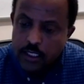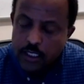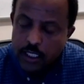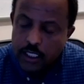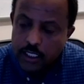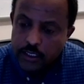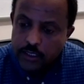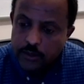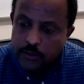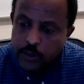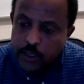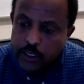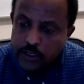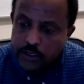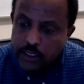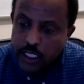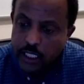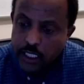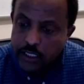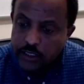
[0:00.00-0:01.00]
And the rear
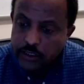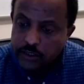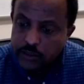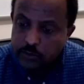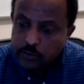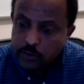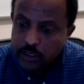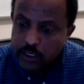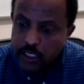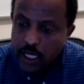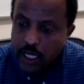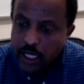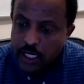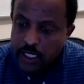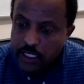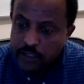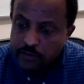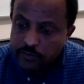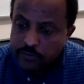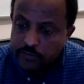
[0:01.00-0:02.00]
tires were I
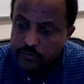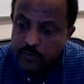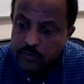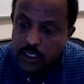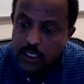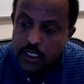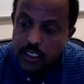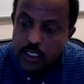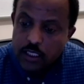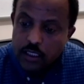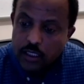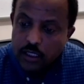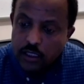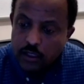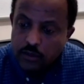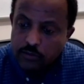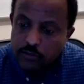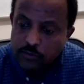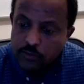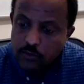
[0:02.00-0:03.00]

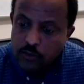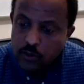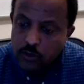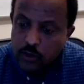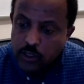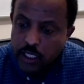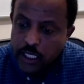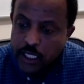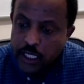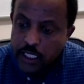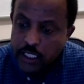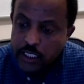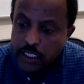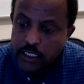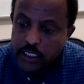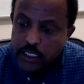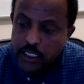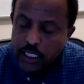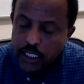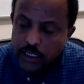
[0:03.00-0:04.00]
F four eighty
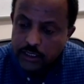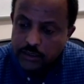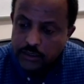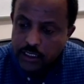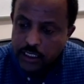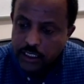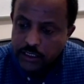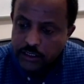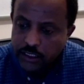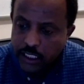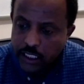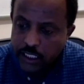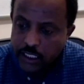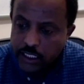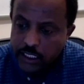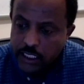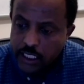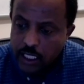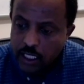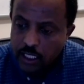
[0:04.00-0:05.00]
slash
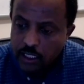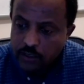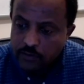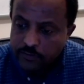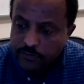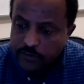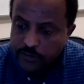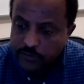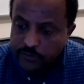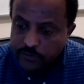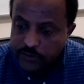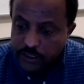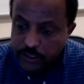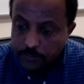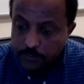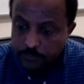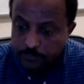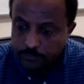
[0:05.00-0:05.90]
eighty R fifty.